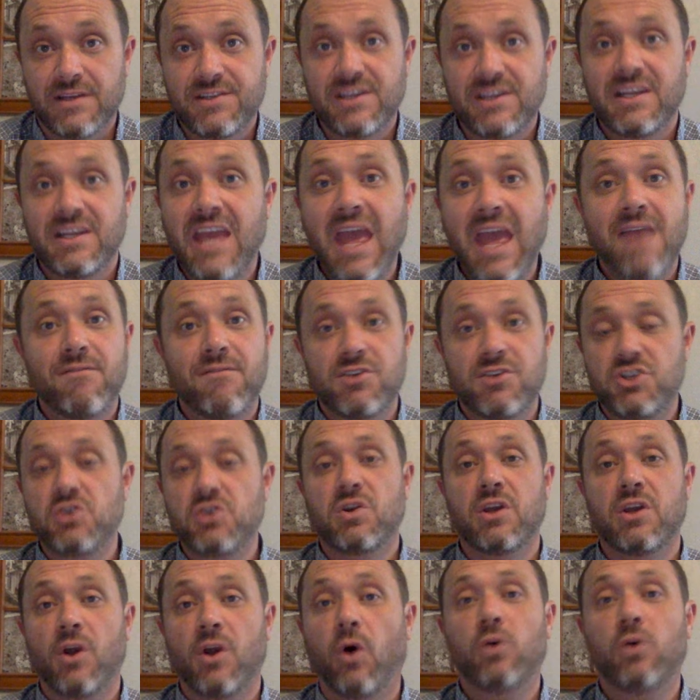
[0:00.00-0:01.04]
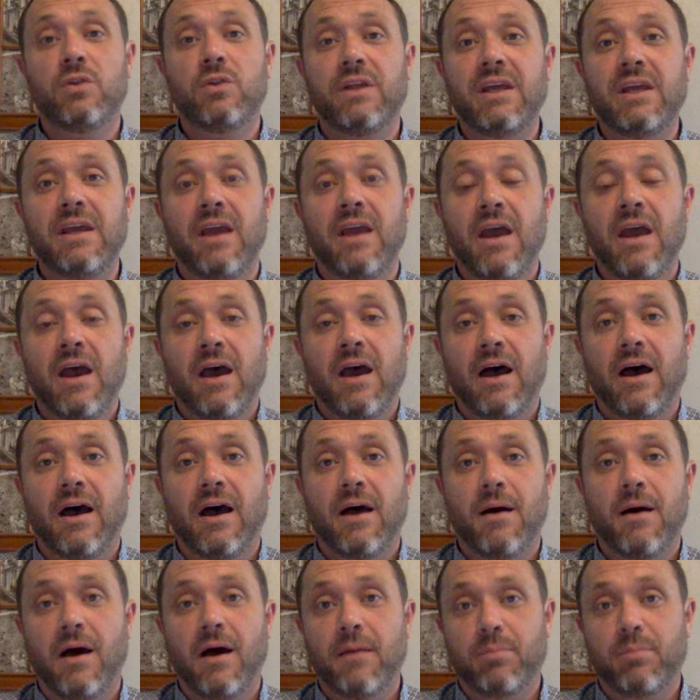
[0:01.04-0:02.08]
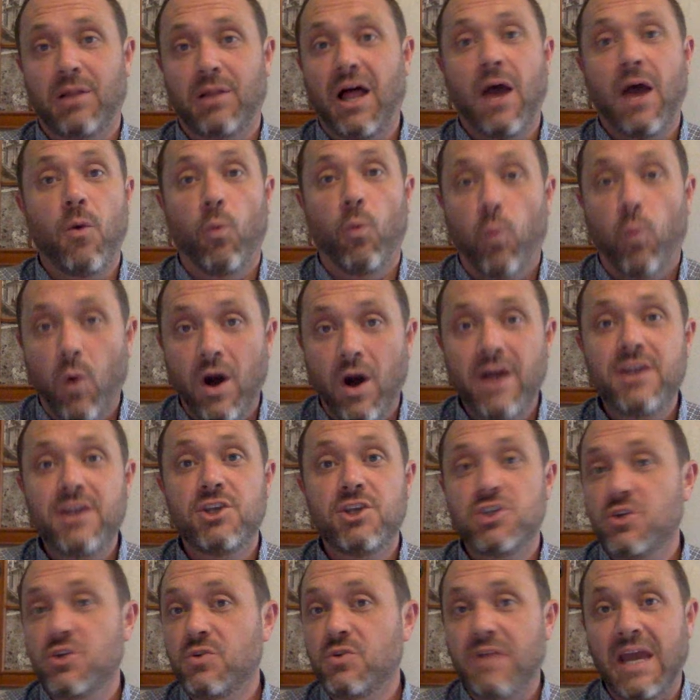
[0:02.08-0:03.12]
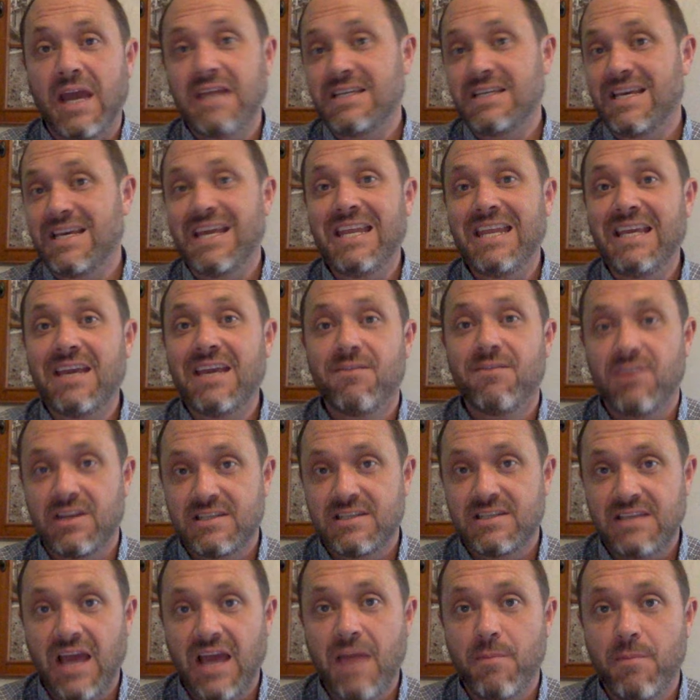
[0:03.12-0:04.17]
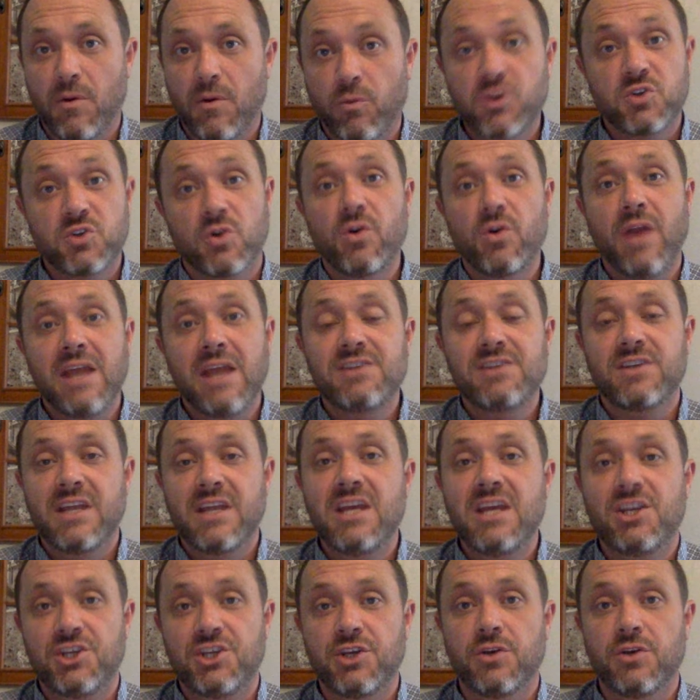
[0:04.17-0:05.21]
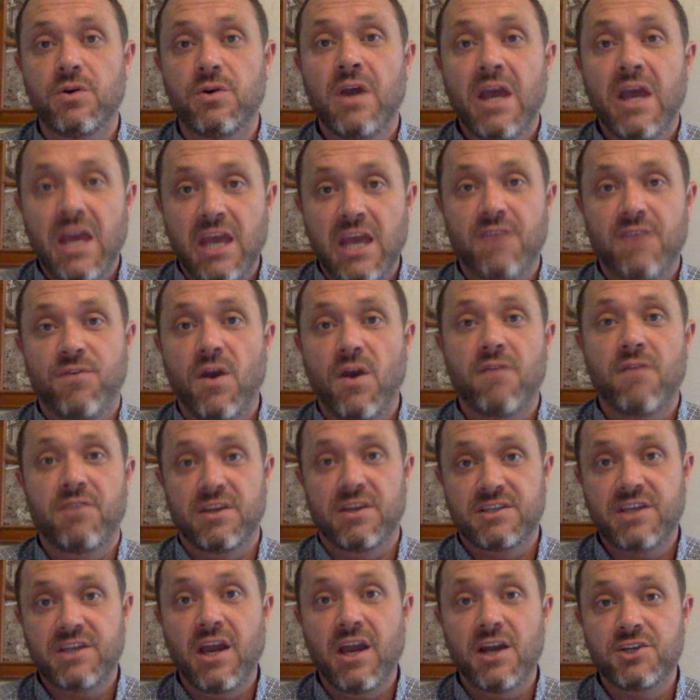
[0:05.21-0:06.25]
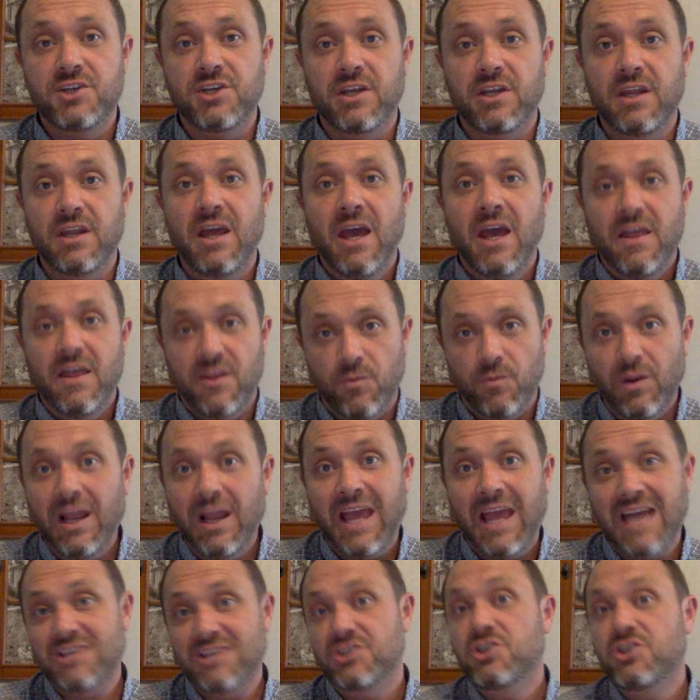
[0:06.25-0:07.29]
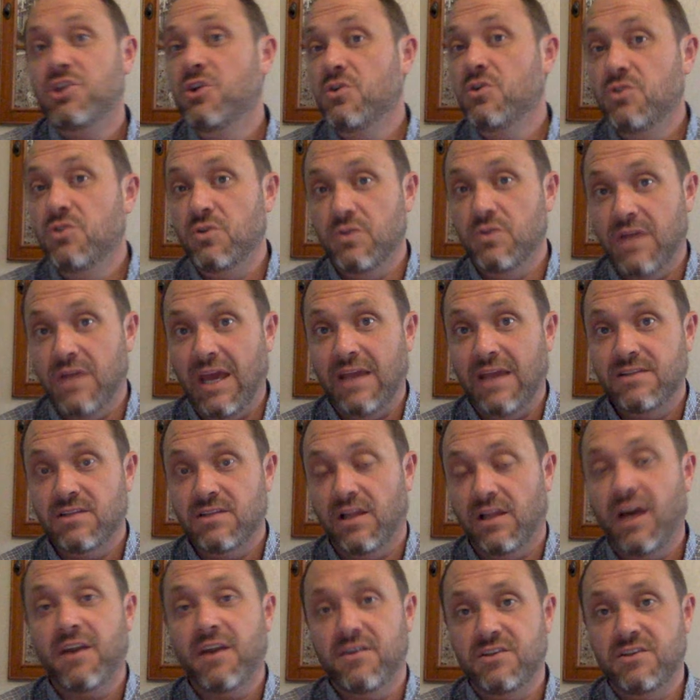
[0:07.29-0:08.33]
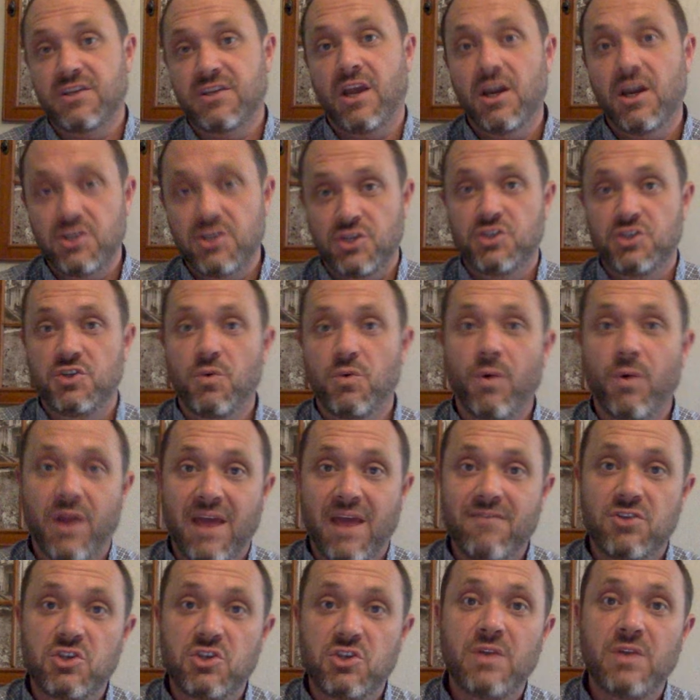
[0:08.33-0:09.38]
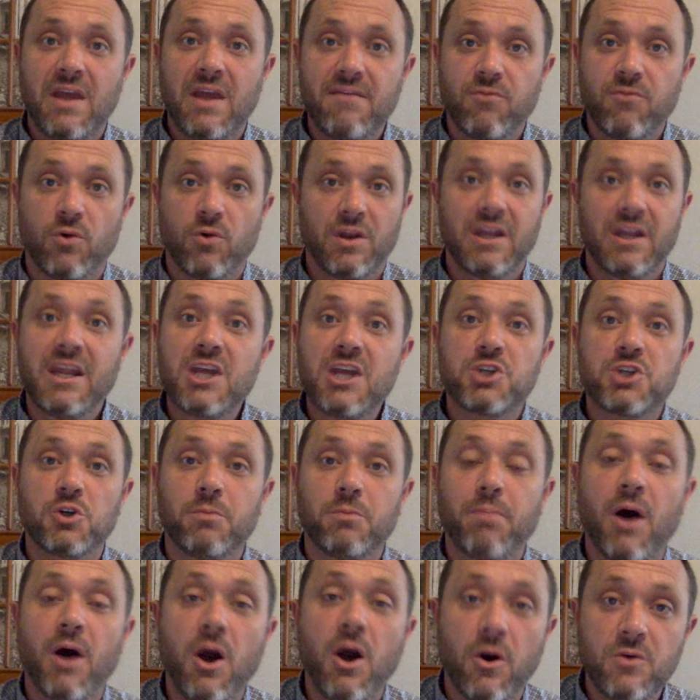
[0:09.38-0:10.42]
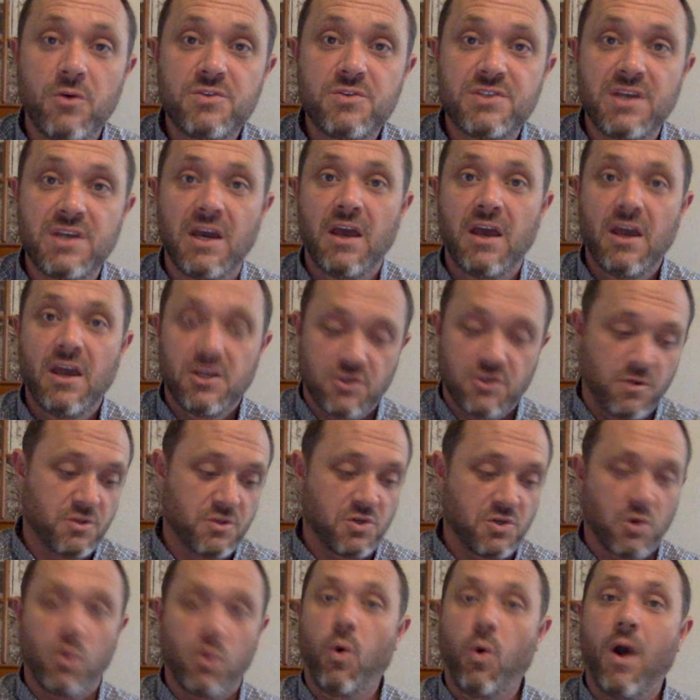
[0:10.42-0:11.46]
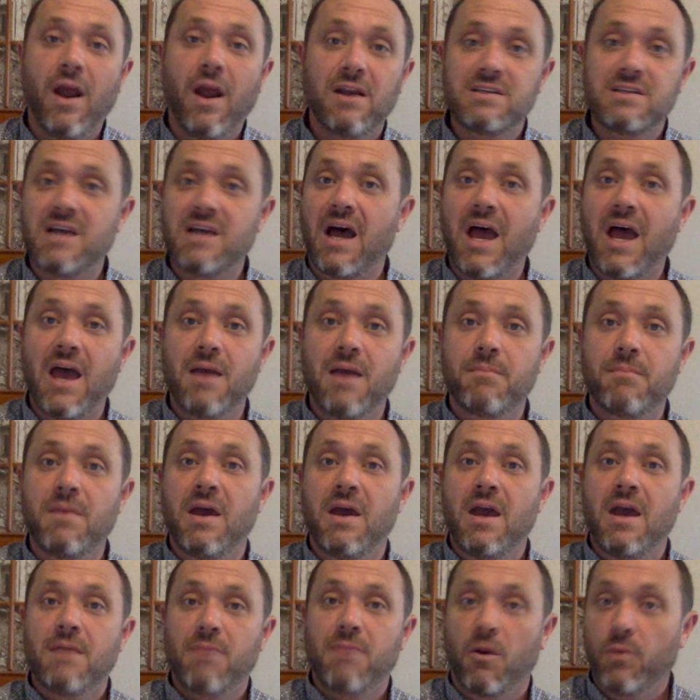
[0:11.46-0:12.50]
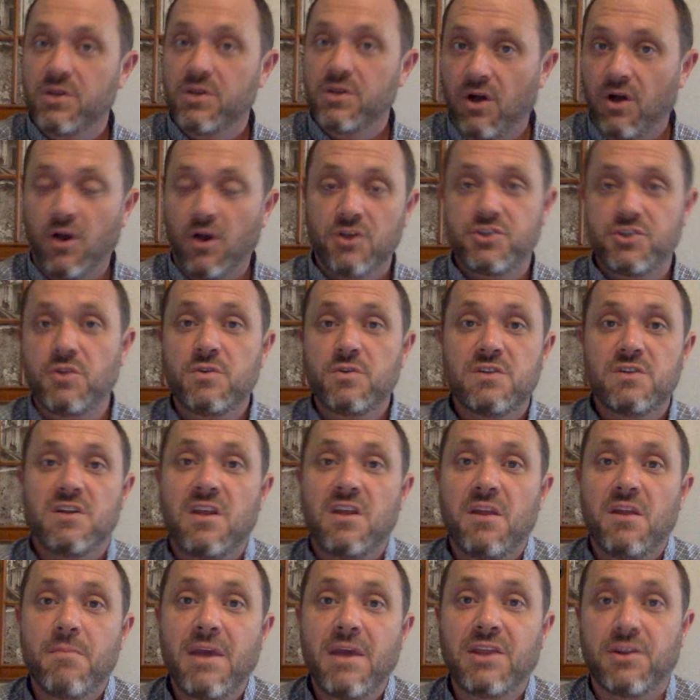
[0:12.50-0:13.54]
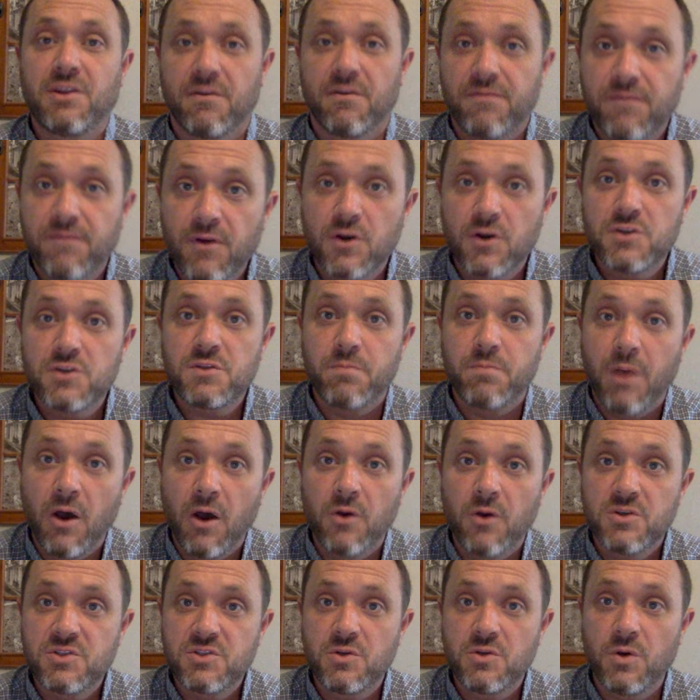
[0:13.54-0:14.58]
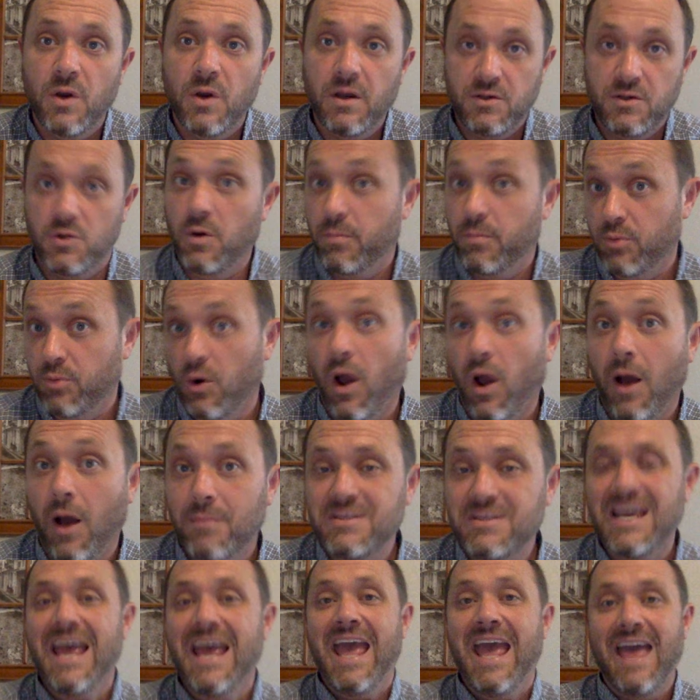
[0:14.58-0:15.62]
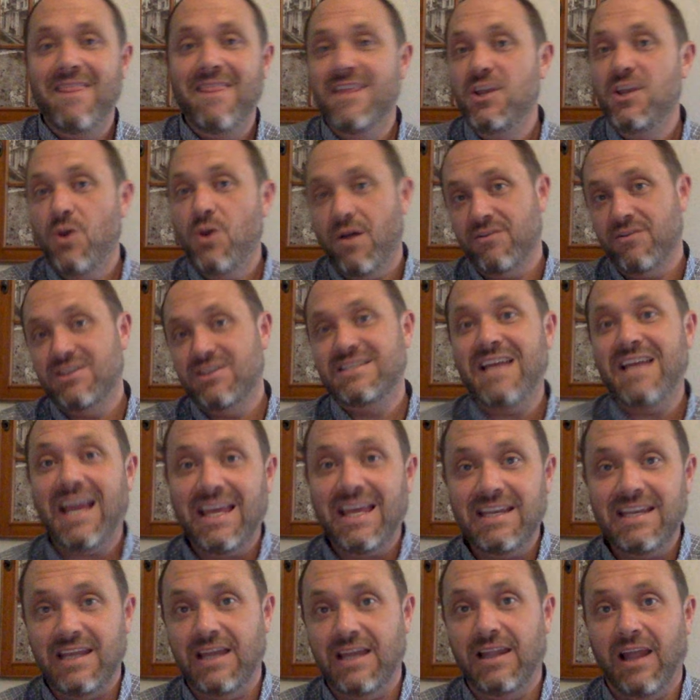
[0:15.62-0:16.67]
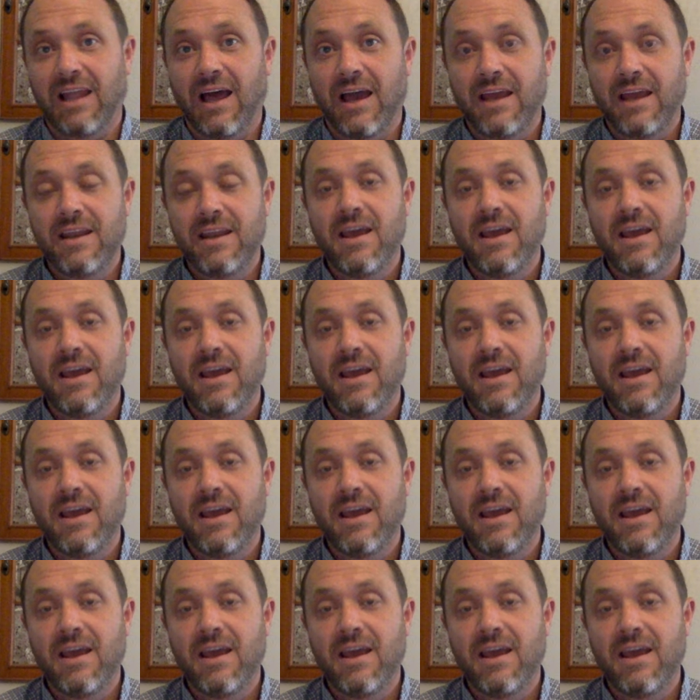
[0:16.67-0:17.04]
In Canvas, you can only apply one due date to any given assignment, which creates an issue if you have a discussion that really has two due dates. A lot of discussions, you want to have a due date for an initial post, so there's required time by which all students need to make their first post to a prompt, and then you have a second deadline